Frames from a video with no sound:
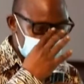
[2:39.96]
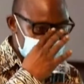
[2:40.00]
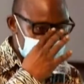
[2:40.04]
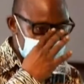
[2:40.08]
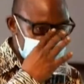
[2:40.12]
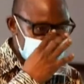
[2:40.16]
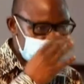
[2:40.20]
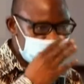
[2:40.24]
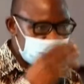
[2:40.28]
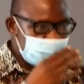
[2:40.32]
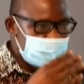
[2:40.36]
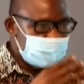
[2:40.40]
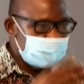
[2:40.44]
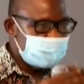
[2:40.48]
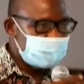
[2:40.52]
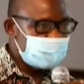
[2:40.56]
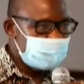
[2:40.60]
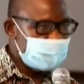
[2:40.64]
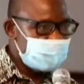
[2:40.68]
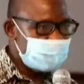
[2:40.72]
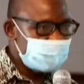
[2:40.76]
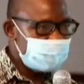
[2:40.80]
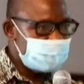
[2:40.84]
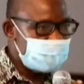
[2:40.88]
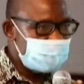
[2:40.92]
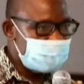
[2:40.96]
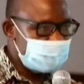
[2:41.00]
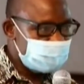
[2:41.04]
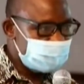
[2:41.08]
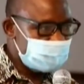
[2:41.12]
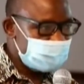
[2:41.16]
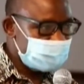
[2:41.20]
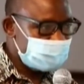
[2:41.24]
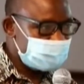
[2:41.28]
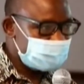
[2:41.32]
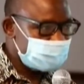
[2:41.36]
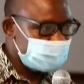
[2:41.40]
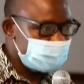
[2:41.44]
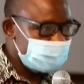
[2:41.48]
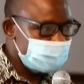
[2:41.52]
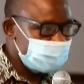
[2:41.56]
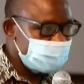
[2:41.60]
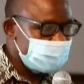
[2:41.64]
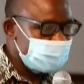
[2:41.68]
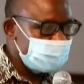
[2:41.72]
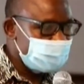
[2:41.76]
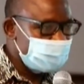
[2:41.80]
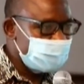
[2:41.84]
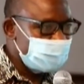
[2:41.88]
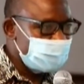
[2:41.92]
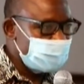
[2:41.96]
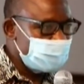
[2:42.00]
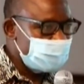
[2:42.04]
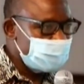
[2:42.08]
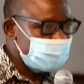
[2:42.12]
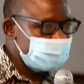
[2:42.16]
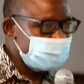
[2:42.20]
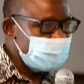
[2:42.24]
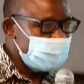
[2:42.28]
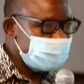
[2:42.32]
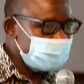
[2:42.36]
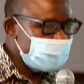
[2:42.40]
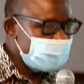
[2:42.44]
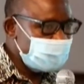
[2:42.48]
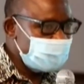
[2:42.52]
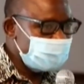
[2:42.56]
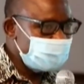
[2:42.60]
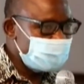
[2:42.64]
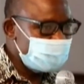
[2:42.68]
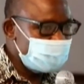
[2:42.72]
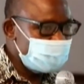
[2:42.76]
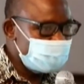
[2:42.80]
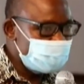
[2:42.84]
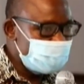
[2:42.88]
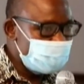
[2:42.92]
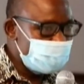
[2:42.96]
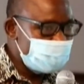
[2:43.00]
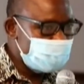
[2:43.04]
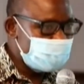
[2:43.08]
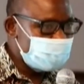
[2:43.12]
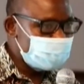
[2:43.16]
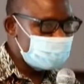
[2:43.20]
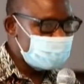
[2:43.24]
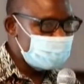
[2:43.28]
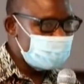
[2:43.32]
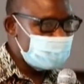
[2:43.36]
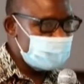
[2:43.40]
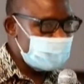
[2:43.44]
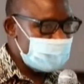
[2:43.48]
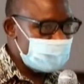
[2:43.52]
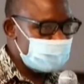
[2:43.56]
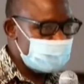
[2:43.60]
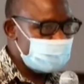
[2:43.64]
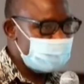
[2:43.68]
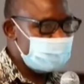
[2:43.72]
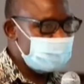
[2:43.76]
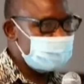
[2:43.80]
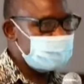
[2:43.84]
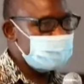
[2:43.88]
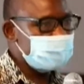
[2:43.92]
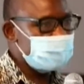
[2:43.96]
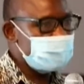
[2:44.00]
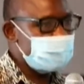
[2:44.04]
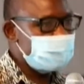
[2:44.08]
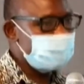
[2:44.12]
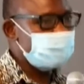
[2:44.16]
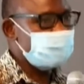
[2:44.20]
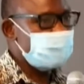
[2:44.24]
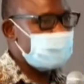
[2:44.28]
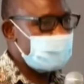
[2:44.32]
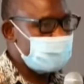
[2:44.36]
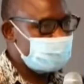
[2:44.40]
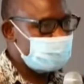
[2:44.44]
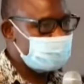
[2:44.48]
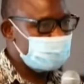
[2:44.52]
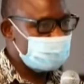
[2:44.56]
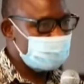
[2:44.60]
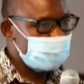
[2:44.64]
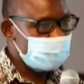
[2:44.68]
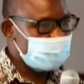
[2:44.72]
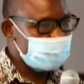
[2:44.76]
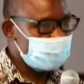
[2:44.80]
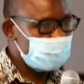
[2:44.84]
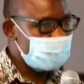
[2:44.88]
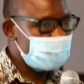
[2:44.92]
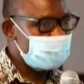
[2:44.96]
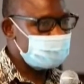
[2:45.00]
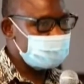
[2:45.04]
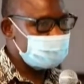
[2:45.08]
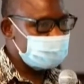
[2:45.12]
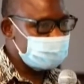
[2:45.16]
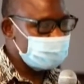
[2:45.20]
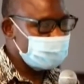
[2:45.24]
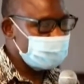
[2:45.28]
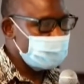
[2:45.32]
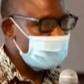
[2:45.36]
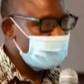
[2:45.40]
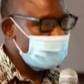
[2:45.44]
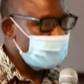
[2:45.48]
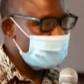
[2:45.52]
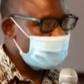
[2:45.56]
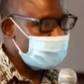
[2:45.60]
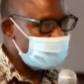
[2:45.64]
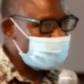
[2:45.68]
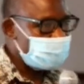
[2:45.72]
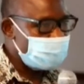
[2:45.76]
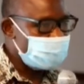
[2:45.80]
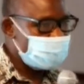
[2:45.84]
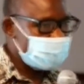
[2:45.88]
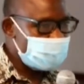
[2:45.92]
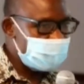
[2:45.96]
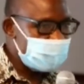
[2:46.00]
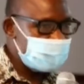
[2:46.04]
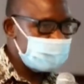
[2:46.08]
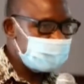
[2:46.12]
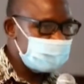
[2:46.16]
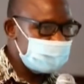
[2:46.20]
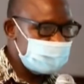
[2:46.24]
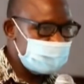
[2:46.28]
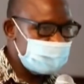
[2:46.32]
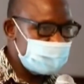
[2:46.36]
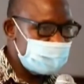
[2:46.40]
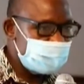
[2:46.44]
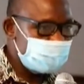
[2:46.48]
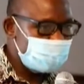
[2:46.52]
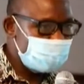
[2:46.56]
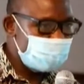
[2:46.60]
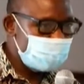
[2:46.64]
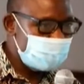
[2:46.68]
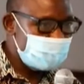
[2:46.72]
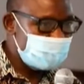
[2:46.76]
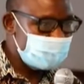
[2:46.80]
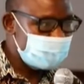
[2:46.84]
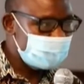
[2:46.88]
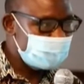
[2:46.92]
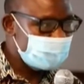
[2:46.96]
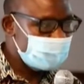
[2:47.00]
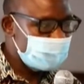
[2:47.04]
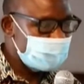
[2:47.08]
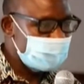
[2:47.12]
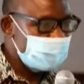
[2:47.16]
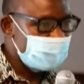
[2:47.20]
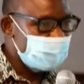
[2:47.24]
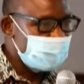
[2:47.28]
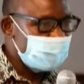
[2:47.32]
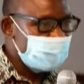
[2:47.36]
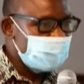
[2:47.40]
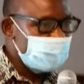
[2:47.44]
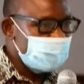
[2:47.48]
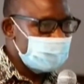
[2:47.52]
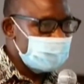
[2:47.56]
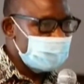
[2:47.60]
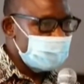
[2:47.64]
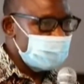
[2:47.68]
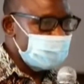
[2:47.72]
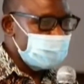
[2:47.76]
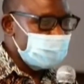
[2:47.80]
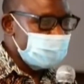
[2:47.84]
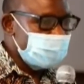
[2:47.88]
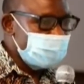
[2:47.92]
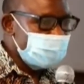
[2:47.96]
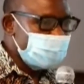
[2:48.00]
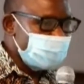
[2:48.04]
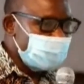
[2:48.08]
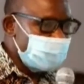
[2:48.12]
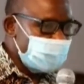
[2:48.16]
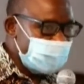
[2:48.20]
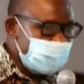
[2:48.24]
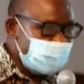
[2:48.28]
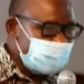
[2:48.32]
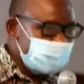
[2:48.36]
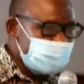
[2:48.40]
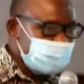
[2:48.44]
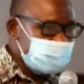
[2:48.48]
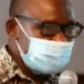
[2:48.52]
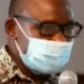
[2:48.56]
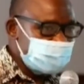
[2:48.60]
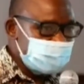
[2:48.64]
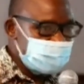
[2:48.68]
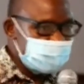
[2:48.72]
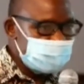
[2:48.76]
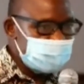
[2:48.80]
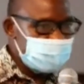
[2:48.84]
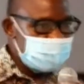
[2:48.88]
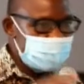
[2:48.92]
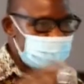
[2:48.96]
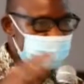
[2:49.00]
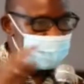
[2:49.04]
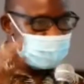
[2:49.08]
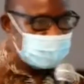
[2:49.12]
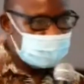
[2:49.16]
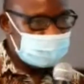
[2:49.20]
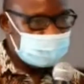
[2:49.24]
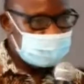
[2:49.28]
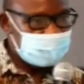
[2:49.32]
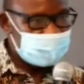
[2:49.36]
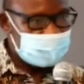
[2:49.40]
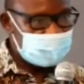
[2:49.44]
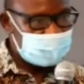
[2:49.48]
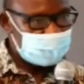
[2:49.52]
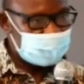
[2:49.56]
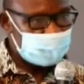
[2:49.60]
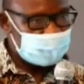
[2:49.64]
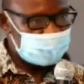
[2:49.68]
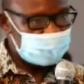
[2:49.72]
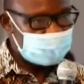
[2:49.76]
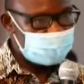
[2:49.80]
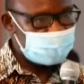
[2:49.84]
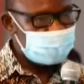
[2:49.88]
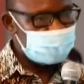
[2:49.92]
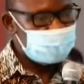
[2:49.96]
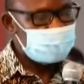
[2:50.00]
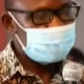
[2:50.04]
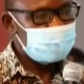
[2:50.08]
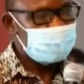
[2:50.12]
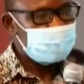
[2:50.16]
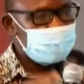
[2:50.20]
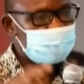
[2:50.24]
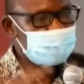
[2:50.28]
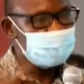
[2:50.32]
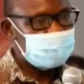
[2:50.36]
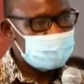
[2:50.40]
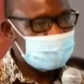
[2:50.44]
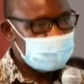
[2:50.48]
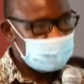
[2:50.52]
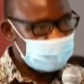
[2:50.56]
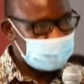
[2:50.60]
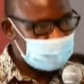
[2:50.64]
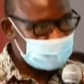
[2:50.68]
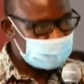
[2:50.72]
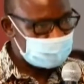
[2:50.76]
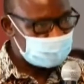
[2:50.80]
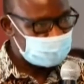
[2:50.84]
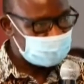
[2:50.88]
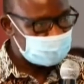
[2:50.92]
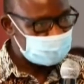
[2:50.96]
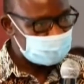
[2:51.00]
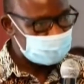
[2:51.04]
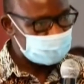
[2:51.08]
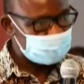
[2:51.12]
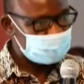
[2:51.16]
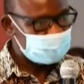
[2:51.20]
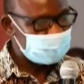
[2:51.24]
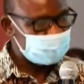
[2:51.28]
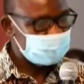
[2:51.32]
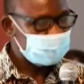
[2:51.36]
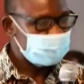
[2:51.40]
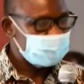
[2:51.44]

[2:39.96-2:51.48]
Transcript: we identify contacts, especially for those who cannot self-isolate or cannot quarantine at home, we have designated places that we're supposed to take them to.